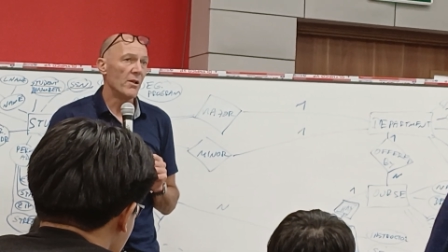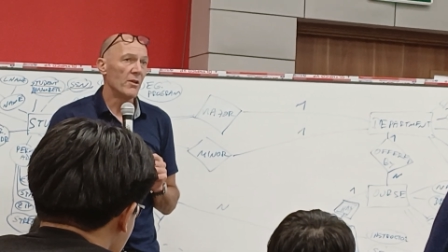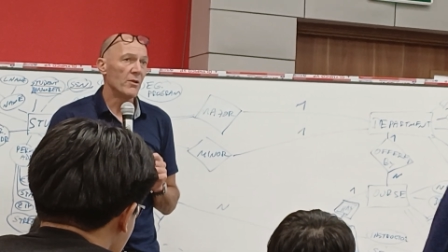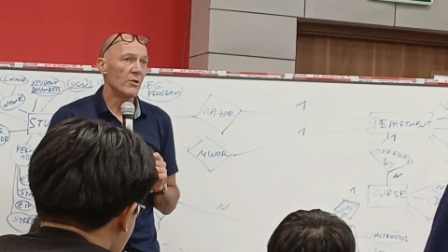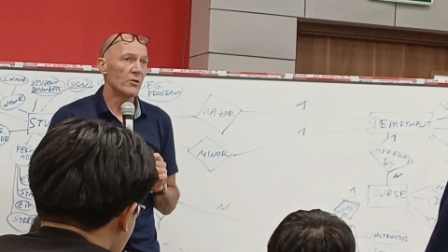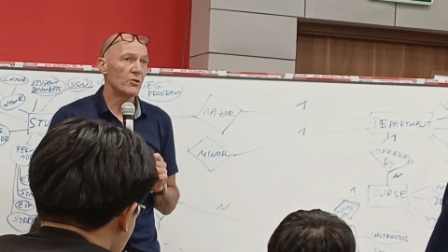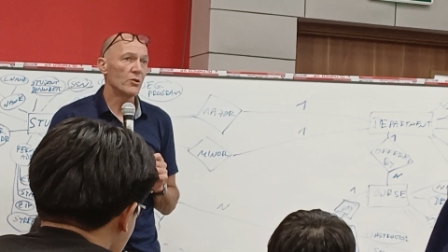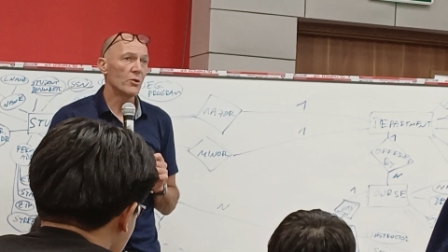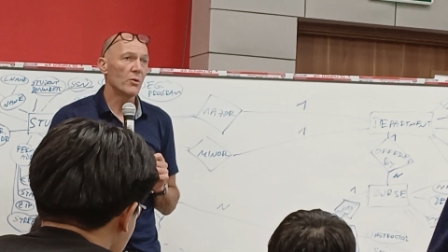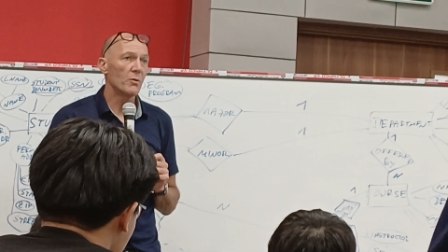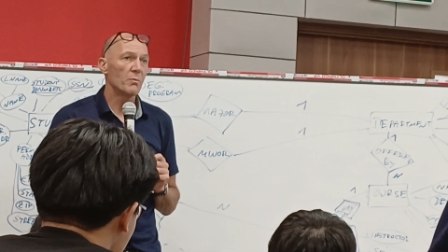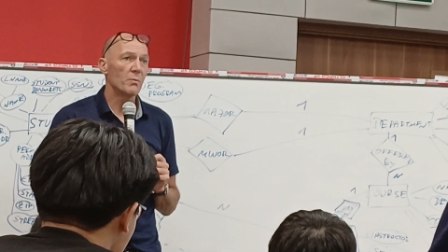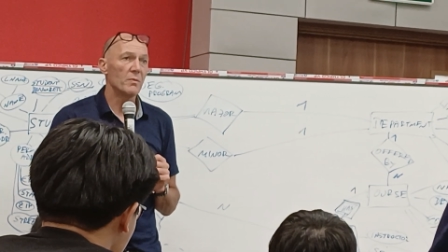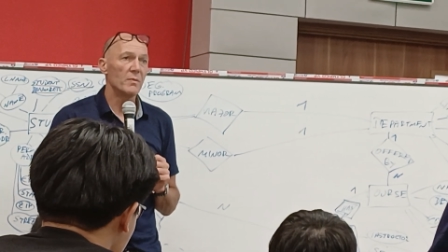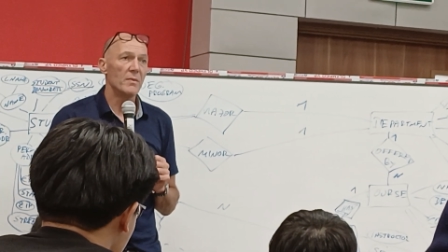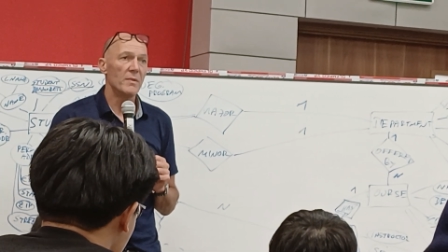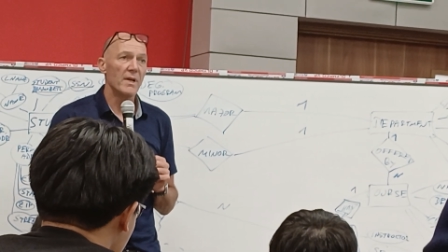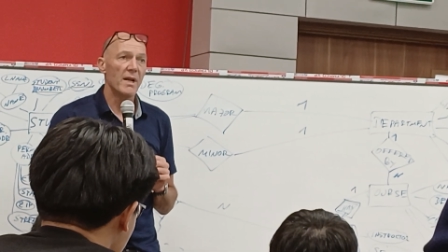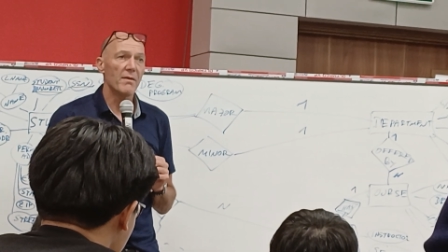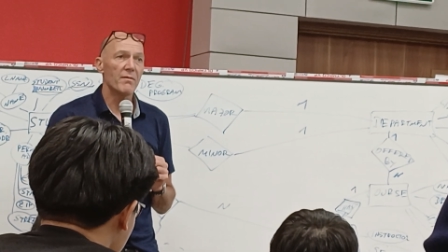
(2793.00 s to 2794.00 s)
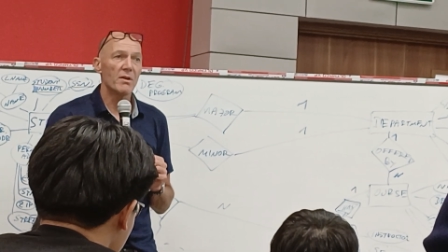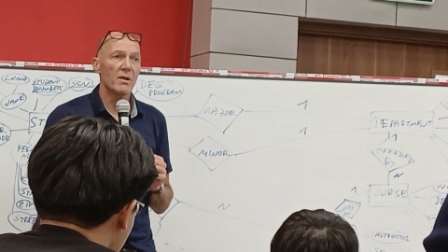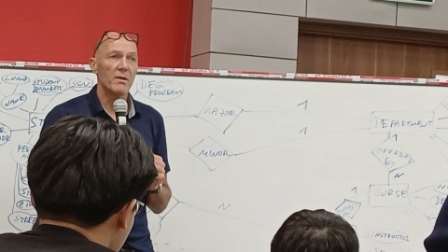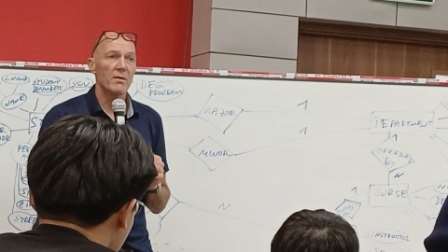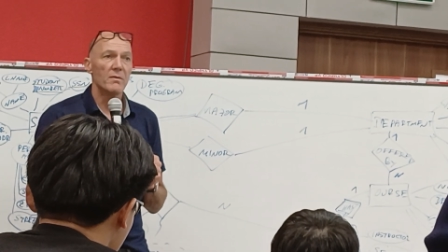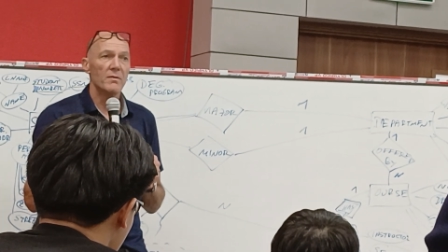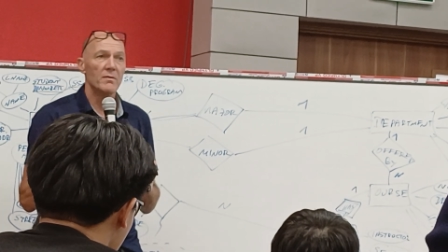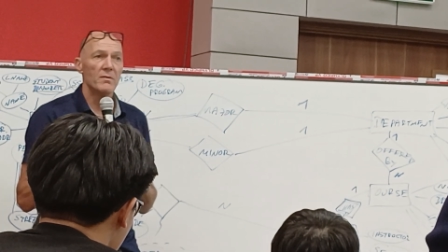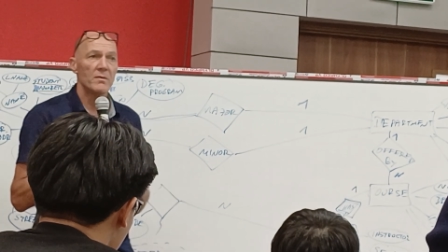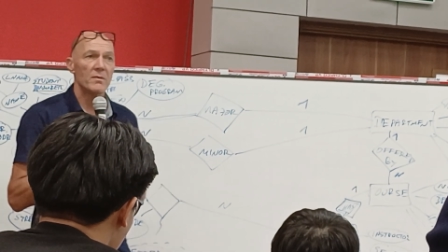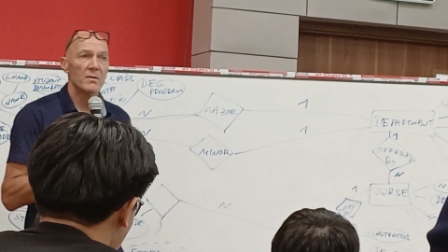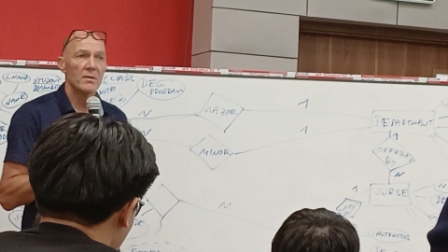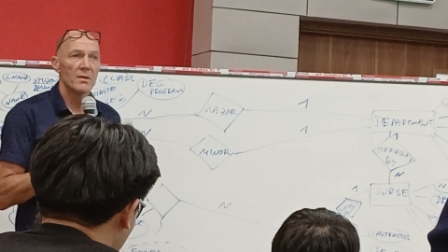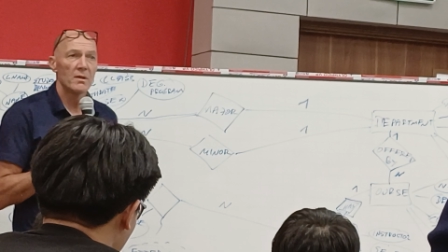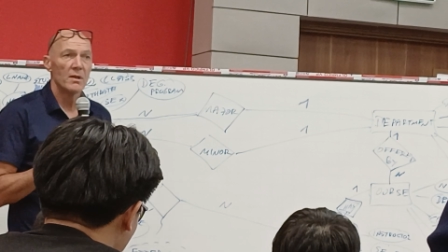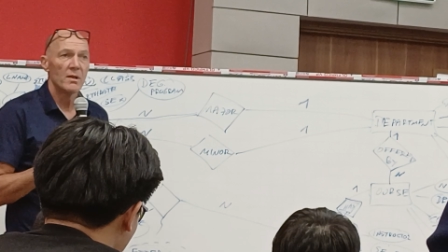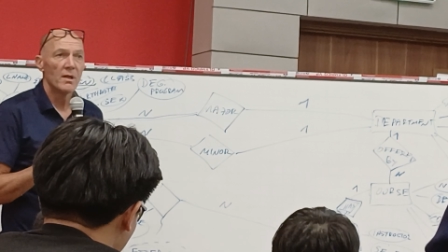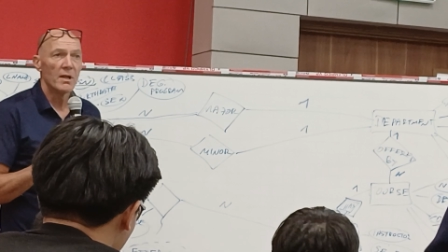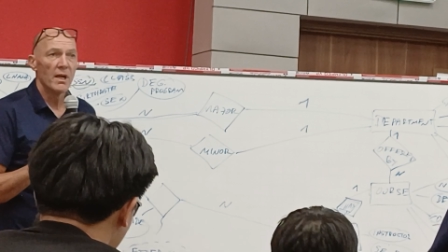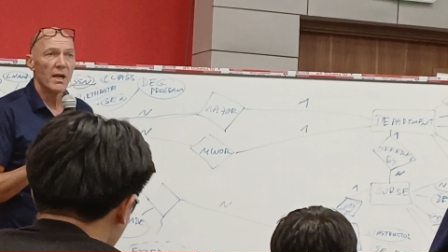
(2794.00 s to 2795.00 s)
You should never
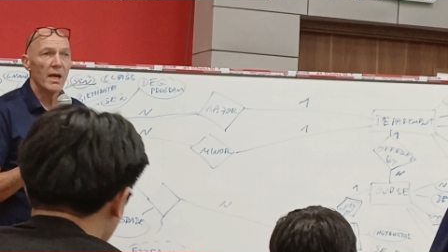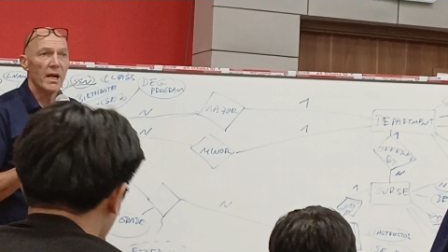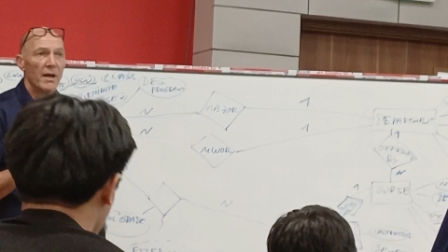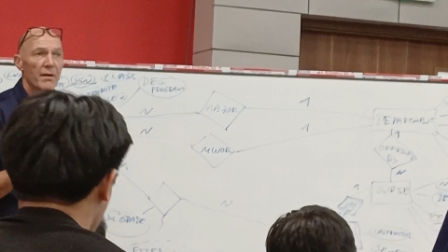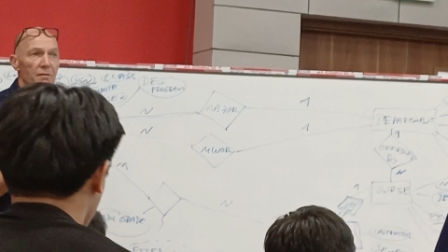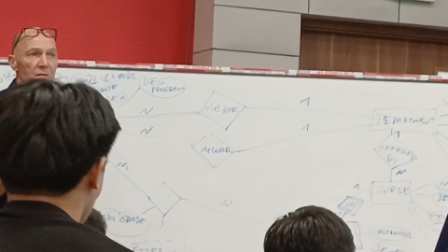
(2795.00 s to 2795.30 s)
have